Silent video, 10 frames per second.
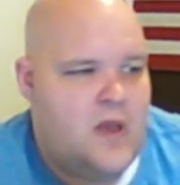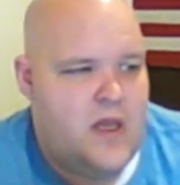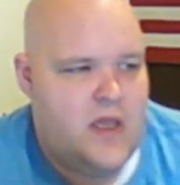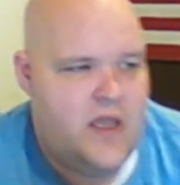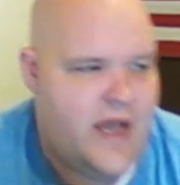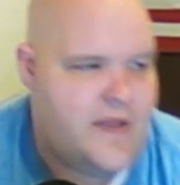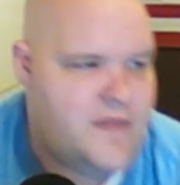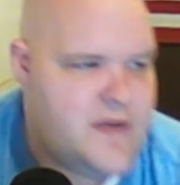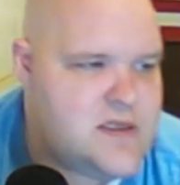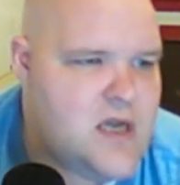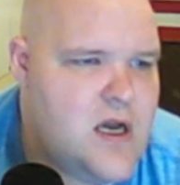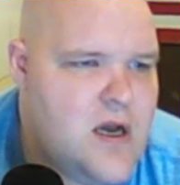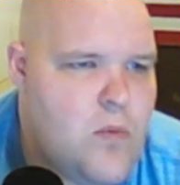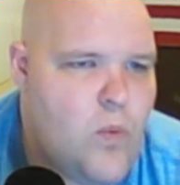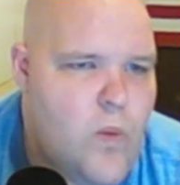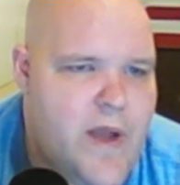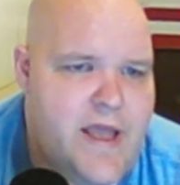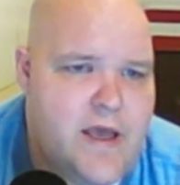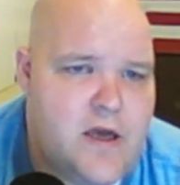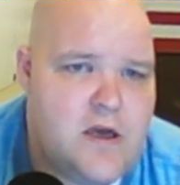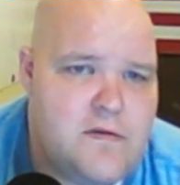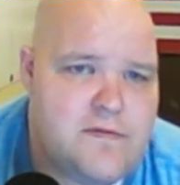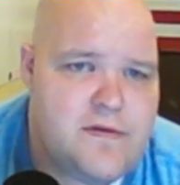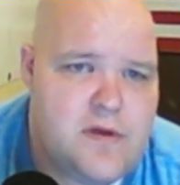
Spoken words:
he had this way of